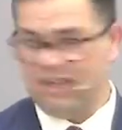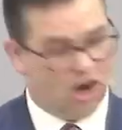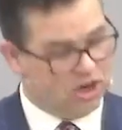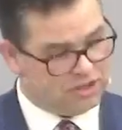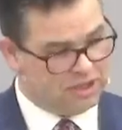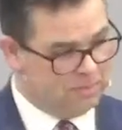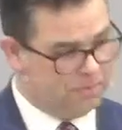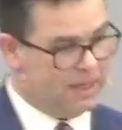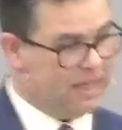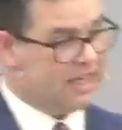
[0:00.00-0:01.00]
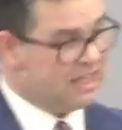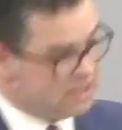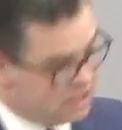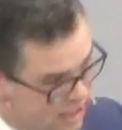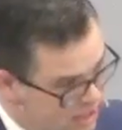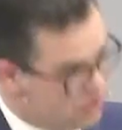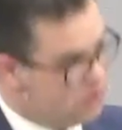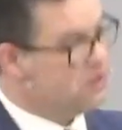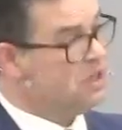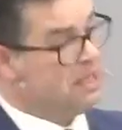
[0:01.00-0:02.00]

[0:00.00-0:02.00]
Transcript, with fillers: RCMP continued